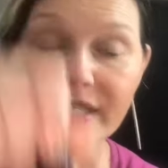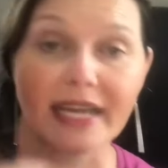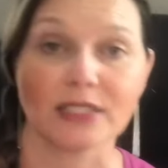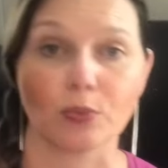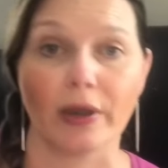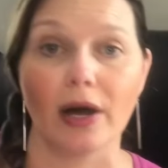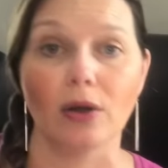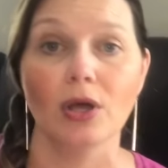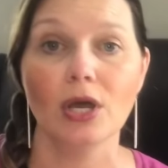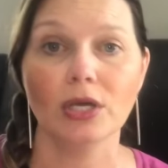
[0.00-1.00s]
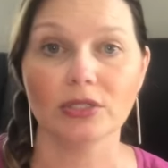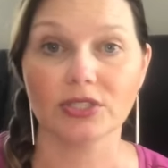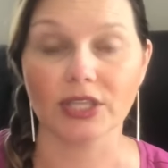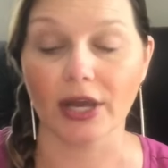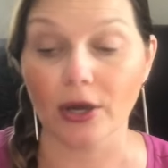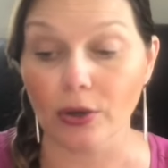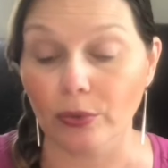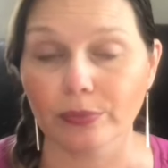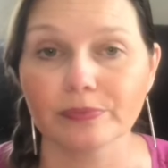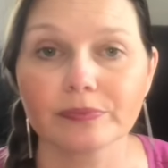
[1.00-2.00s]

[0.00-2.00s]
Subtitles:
as well. So